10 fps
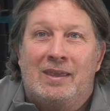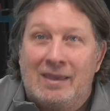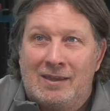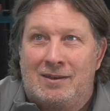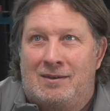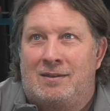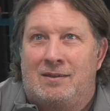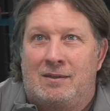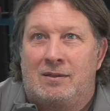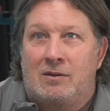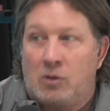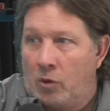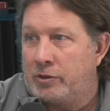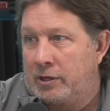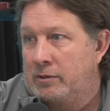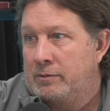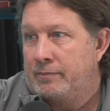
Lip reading: in clothing.